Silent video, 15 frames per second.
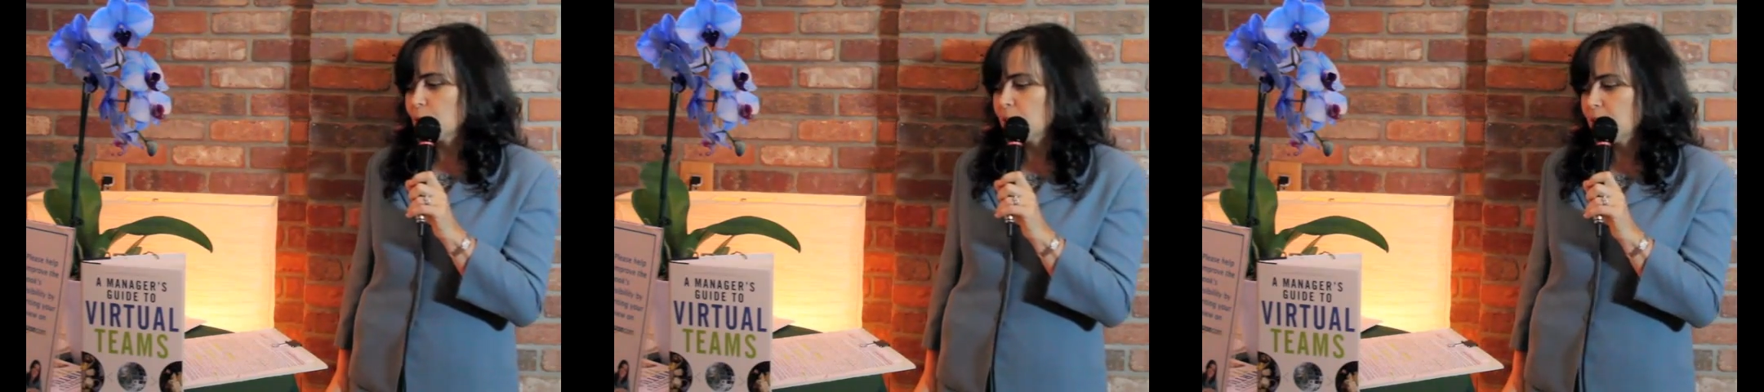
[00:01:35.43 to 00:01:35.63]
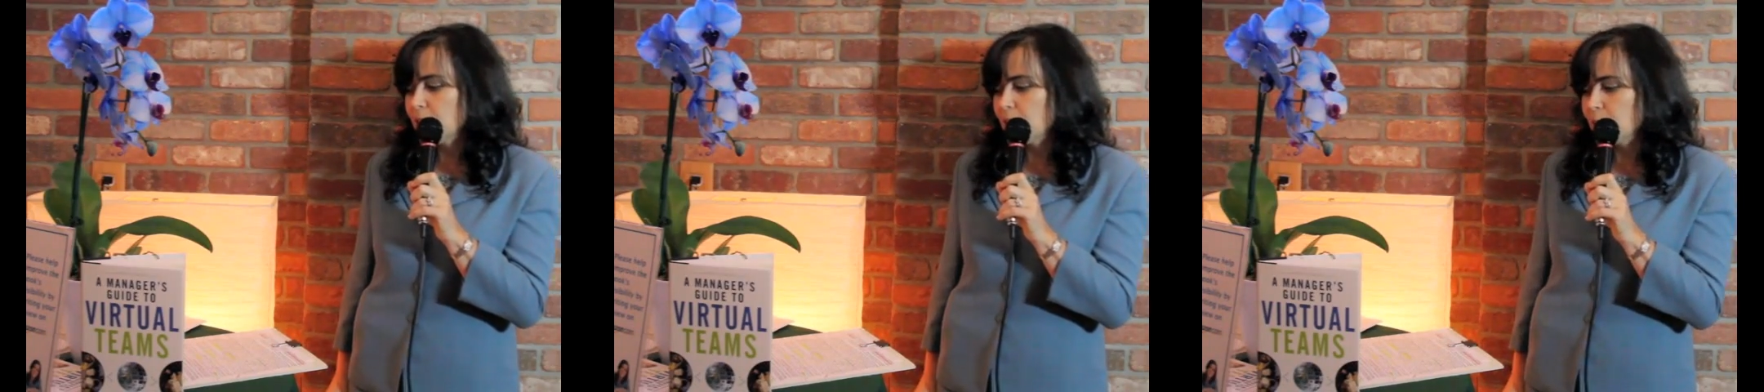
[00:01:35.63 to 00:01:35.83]

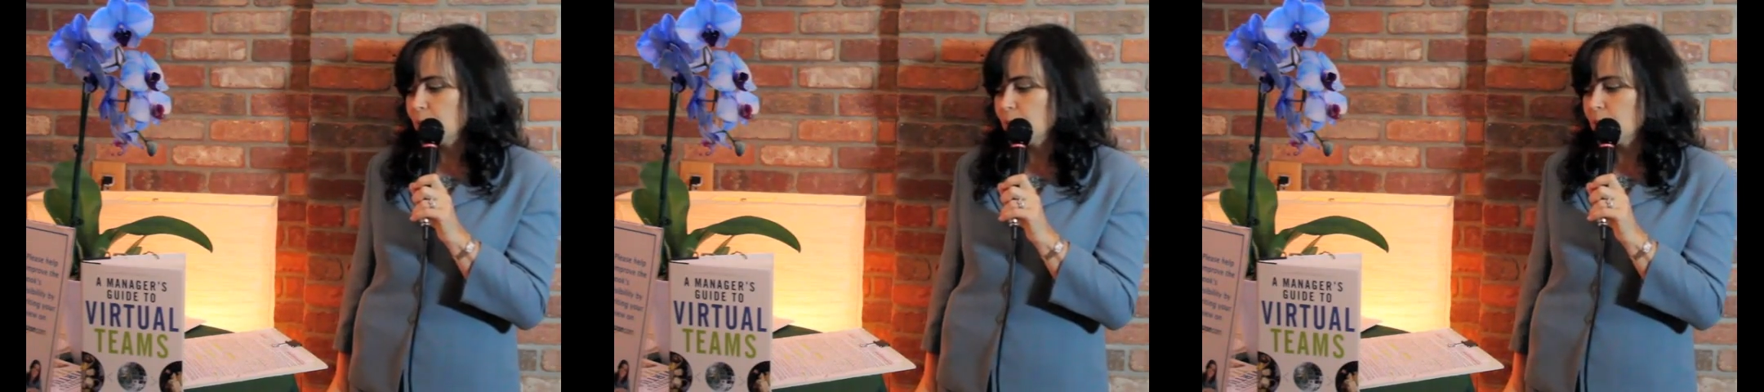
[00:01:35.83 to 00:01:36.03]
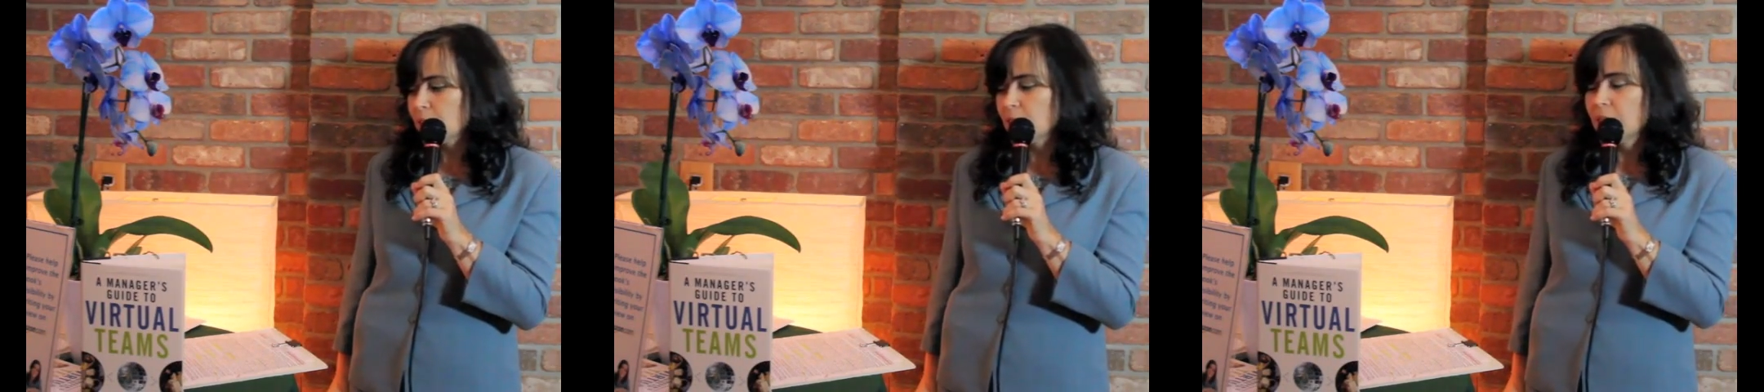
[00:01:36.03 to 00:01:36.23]

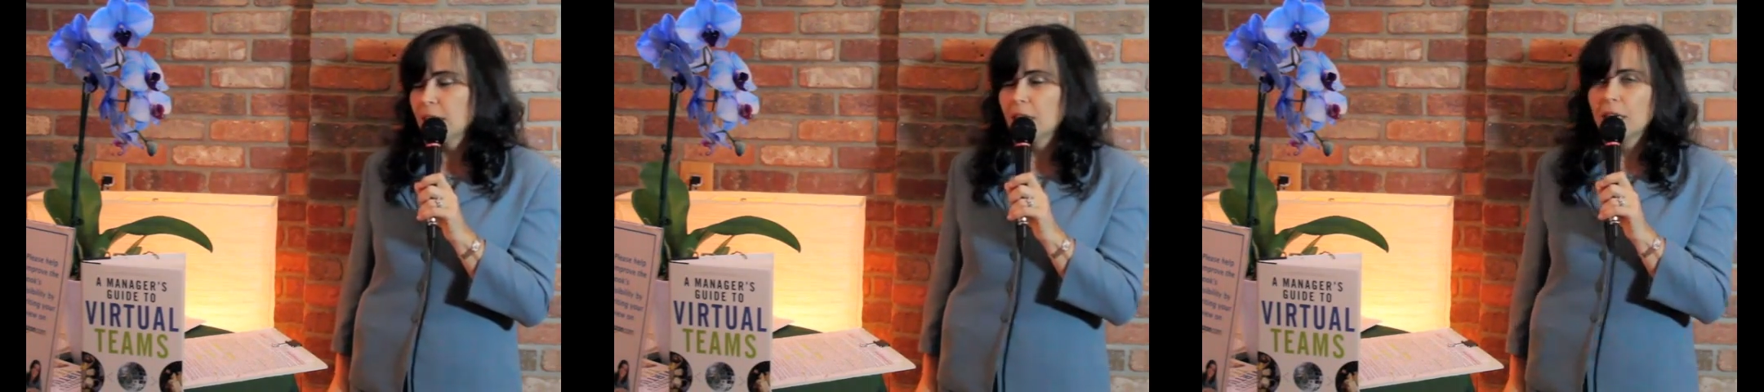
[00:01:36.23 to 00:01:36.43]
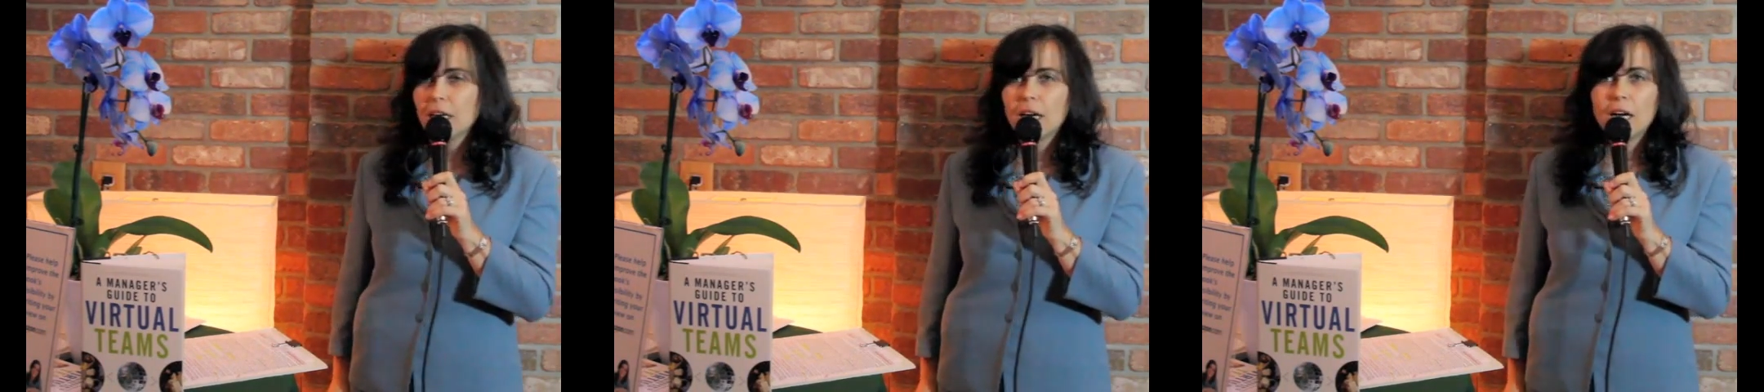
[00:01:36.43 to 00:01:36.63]
teams
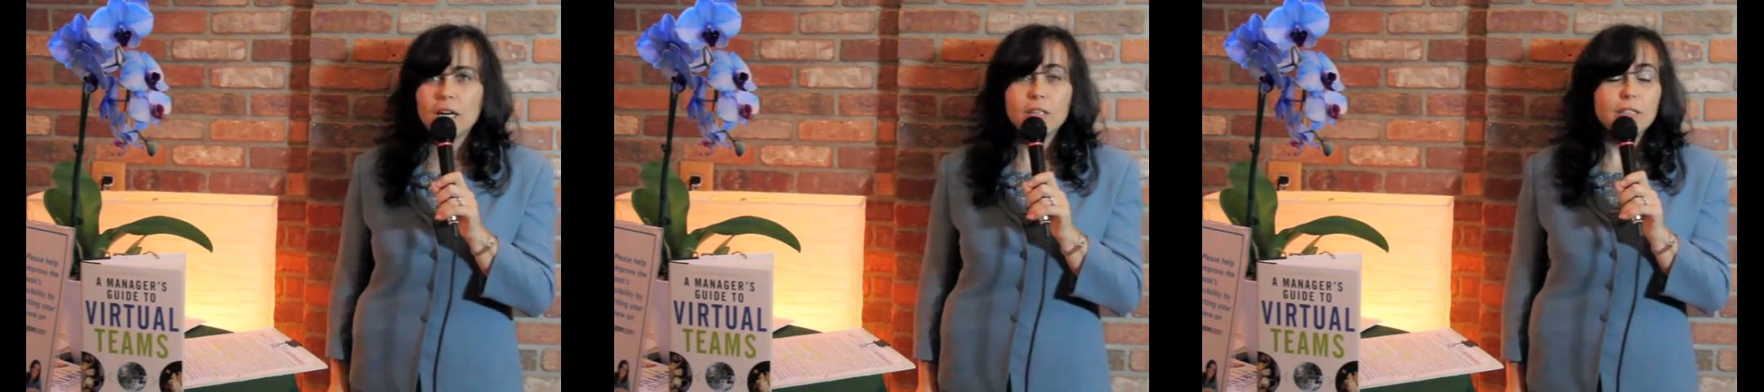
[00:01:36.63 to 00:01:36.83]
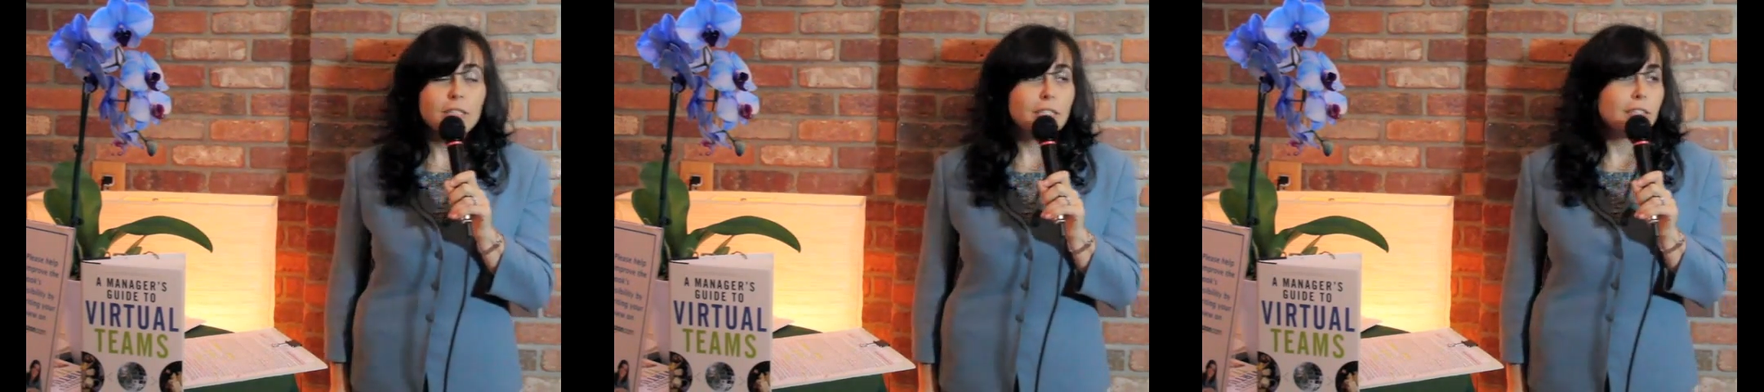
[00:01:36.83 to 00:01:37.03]

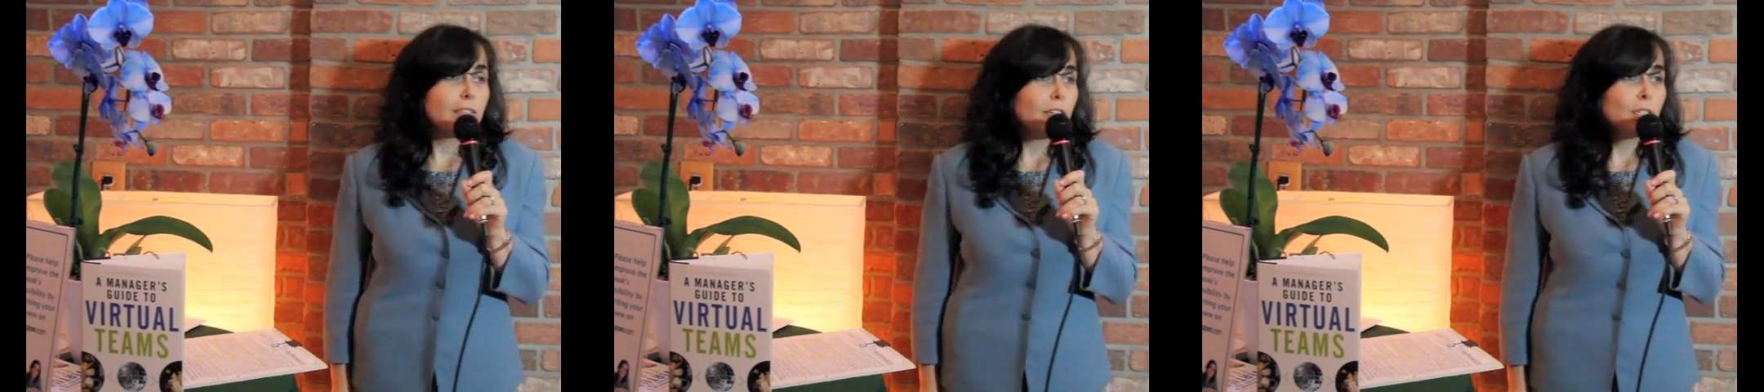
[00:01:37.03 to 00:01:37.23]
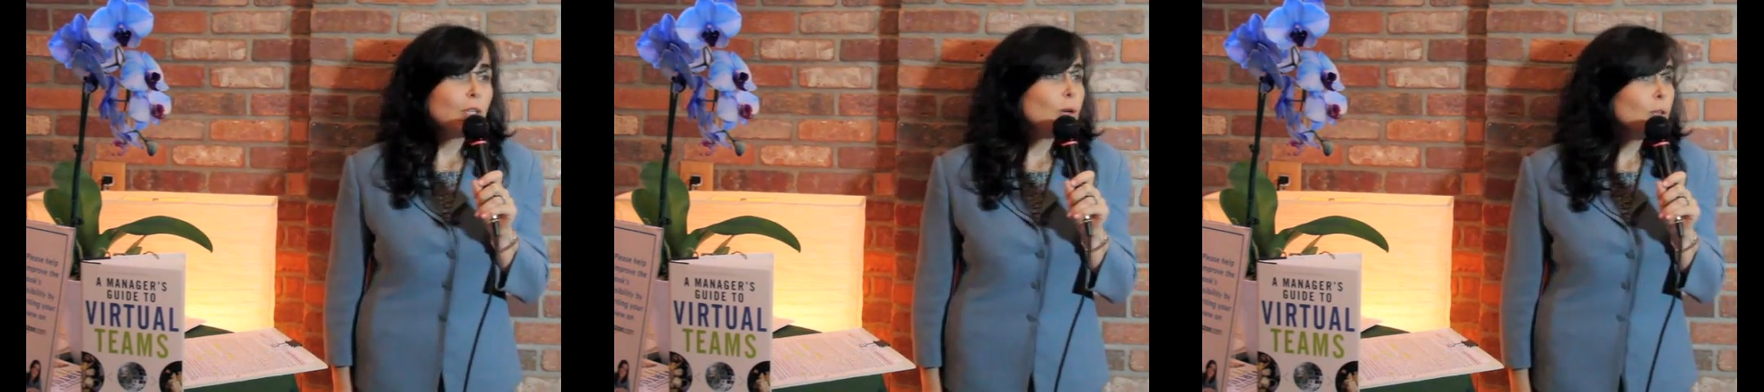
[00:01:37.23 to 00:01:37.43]
that are no